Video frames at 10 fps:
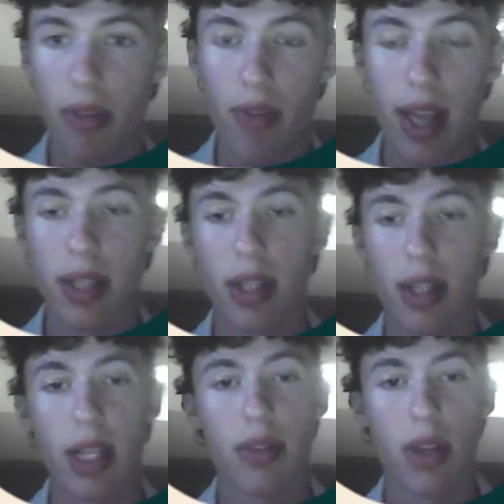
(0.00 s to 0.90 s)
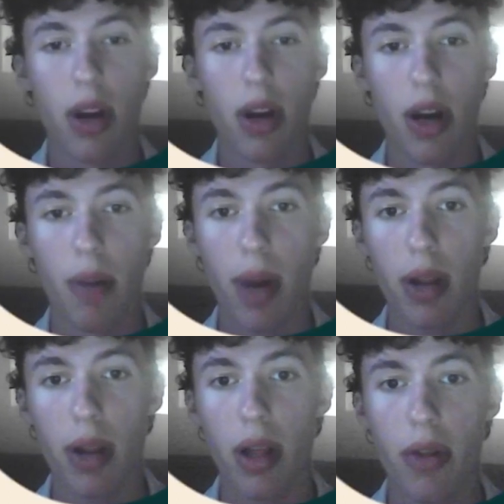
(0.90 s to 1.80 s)
The veins in the leaves are
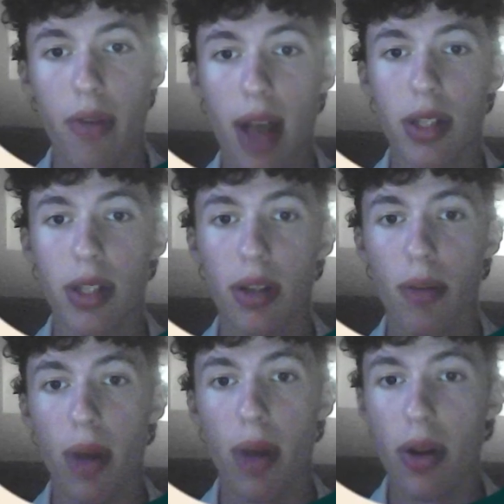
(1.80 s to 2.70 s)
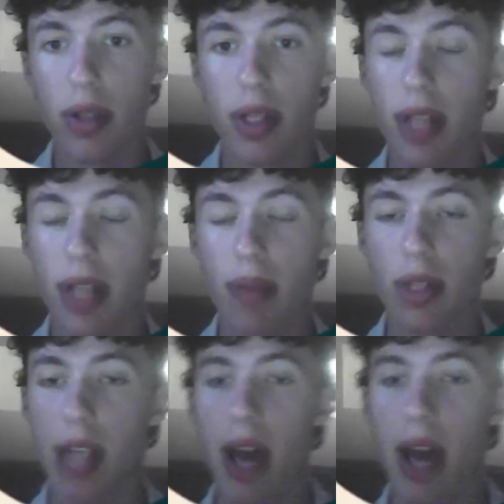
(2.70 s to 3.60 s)
parallel. The vascular bundles and the stems are
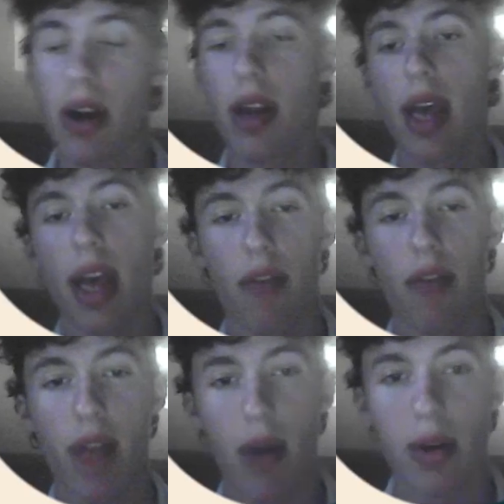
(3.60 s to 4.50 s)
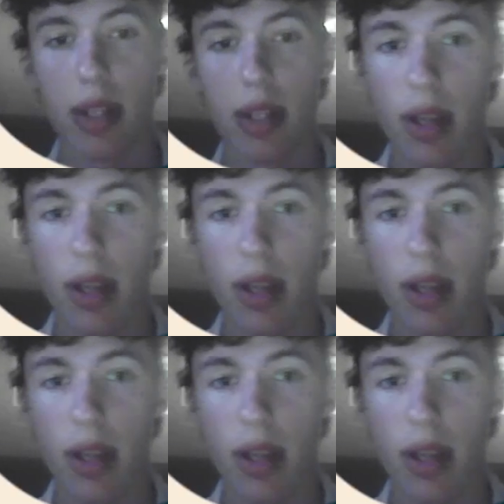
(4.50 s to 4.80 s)
scattered, and flower